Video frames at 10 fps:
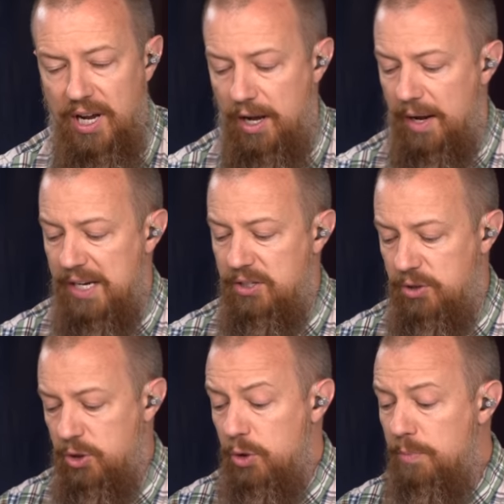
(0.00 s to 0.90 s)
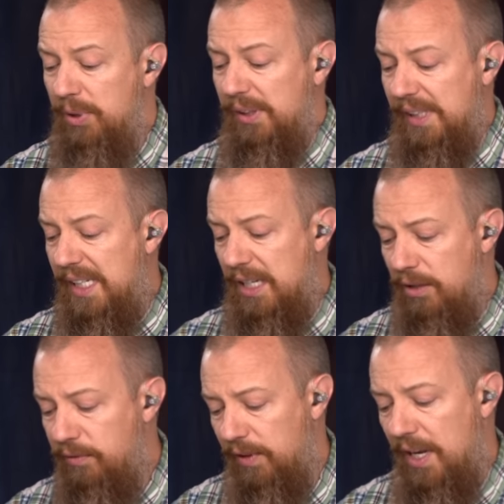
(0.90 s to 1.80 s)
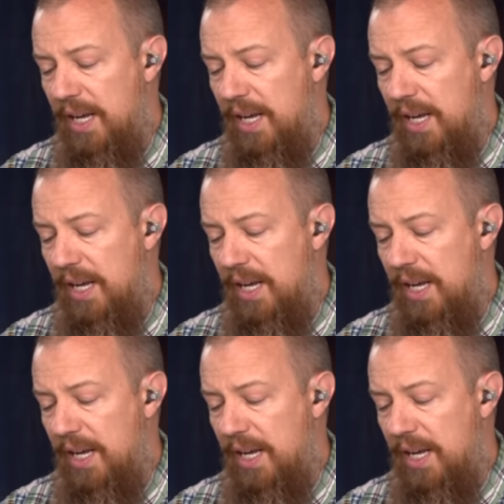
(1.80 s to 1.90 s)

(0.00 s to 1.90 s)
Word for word: Uh, I do believe